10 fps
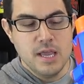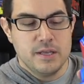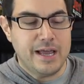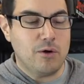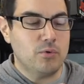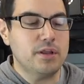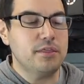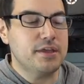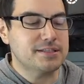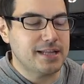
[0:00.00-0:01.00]
Now, one of
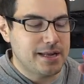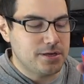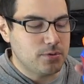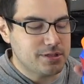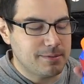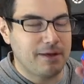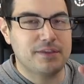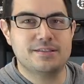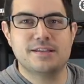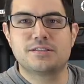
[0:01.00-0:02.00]
the things that I noticed about
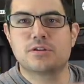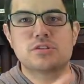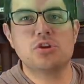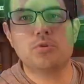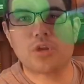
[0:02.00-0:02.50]
this is there is no